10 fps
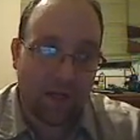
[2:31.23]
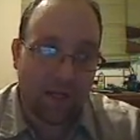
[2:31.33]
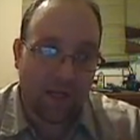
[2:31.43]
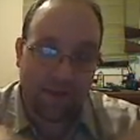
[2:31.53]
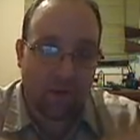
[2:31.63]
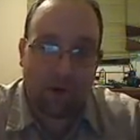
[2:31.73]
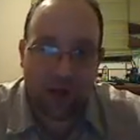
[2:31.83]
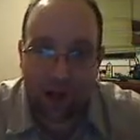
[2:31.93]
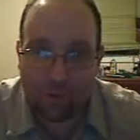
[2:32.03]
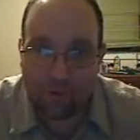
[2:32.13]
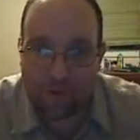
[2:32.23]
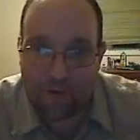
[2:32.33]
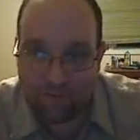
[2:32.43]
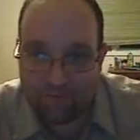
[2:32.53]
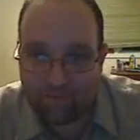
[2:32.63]
So anyway, I had to bring
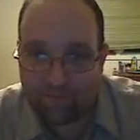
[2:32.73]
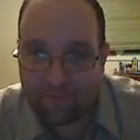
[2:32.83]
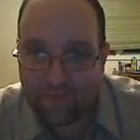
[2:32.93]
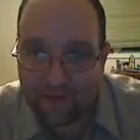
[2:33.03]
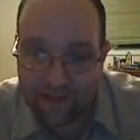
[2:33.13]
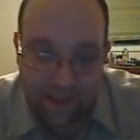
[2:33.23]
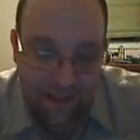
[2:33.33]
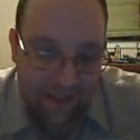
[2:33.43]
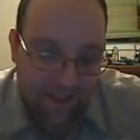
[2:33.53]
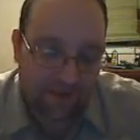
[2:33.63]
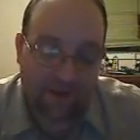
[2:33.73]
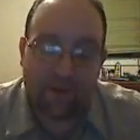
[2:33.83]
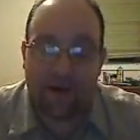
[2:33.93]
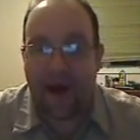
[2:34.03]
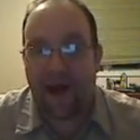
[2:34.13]
two of them up here and put them on
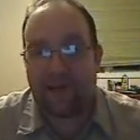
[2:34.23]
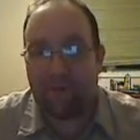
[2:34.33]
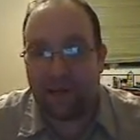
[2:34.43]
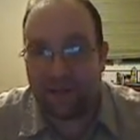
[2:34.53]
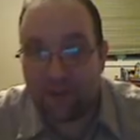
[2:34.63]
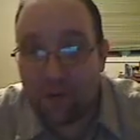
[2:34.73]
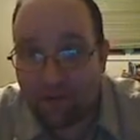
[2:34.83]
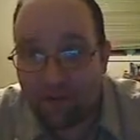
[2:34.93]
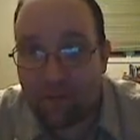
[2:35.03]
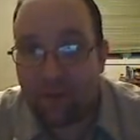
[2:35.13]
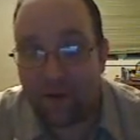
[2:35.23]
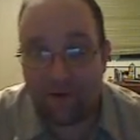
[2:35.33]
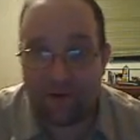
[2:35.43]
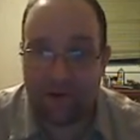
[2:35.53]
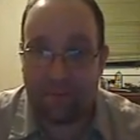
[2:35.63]
the lathe and, and trim the
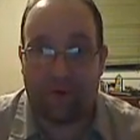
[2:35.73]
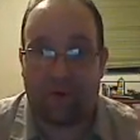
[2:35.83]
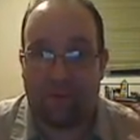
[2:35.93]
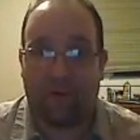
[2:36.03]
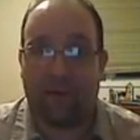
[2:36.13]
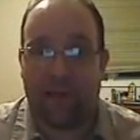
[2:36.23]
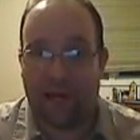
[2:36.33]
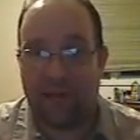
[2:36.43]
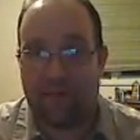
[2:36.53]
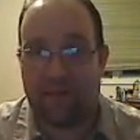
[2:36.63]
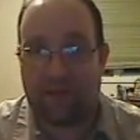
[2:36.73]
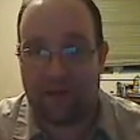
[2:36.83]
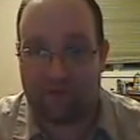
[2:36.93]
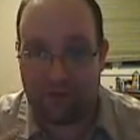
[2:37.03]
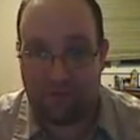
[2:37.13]
washers down.
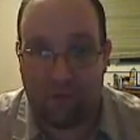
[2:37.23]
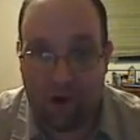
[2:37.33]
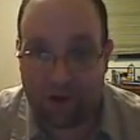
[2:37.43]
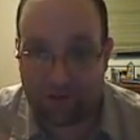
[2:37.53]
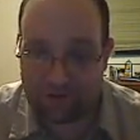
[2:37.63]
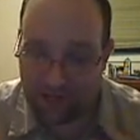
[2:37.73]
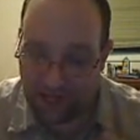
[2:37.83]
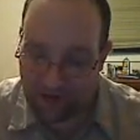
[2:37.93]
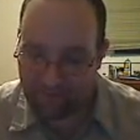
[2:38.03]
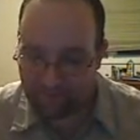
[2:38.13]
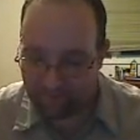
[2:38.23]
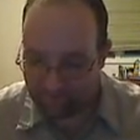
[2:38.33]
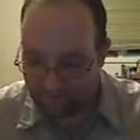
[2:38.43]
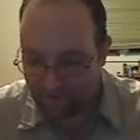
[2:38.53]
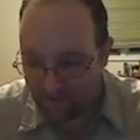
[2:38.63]
Uh, finally
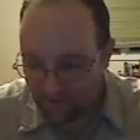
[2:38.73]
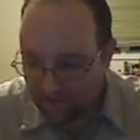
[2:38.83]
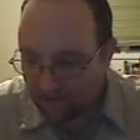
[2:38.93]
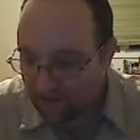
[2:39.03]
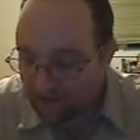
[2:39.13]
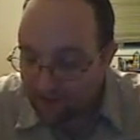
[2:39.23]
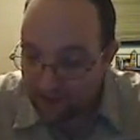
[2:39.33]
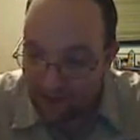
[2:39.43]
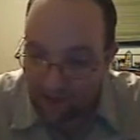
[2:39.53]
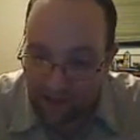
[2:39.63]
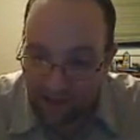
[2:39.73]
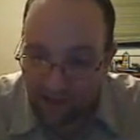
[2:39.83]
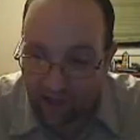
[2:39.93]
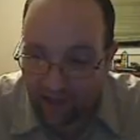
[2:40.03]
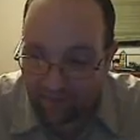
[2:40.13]
got all that done, got them torqued
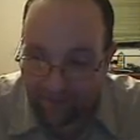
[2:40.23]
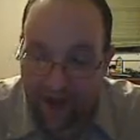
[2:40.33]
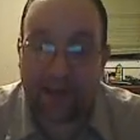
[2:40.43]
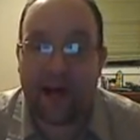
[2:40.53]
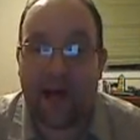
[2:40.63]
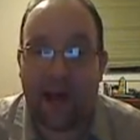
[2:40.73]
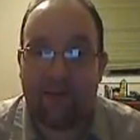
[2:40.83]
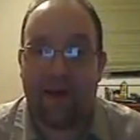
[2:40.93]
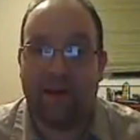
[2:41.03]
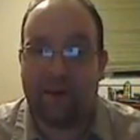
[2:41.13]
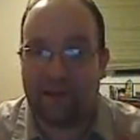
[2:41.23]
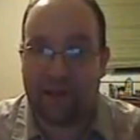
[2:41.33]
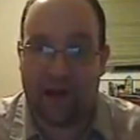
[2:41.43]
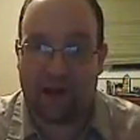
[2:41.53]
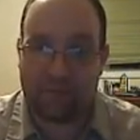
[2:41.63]
down, but I noticed the, the
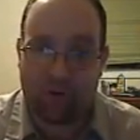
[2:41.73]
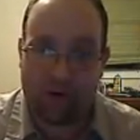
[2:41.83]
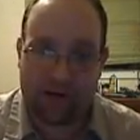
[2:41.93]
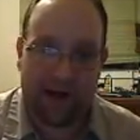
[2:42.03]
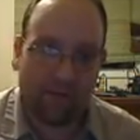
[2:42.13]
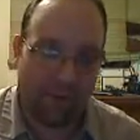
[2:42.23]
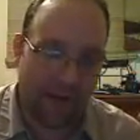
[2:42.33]
two on the end.